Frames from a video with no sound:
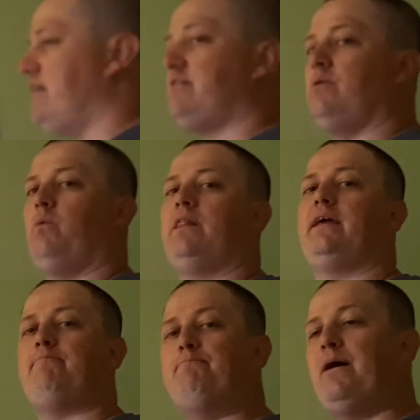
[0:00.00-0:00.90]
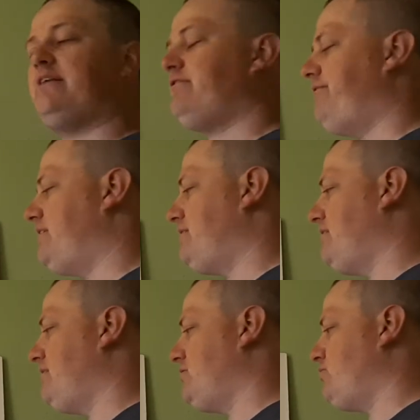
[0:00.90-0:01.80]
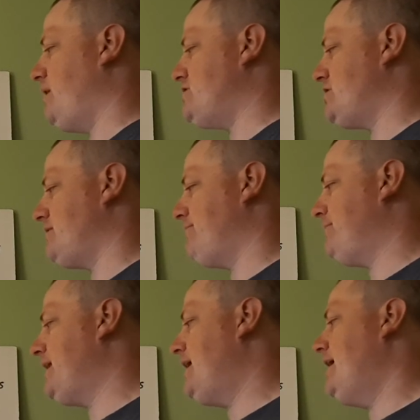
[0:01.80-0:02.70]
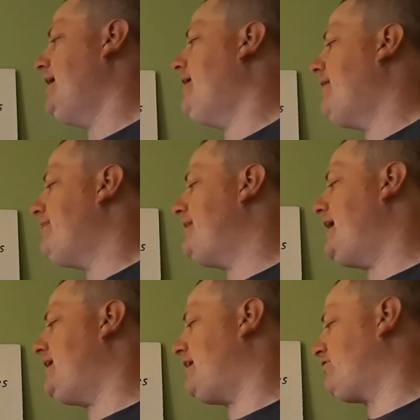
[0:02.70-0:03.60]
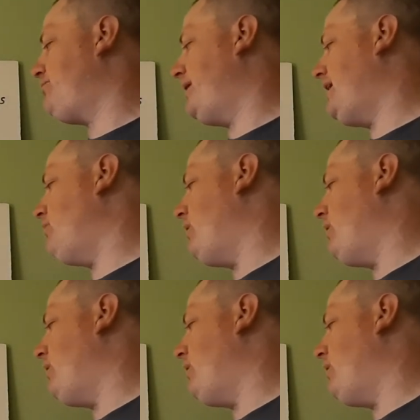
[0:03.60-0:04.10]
is the one that best fits the situation? Then explain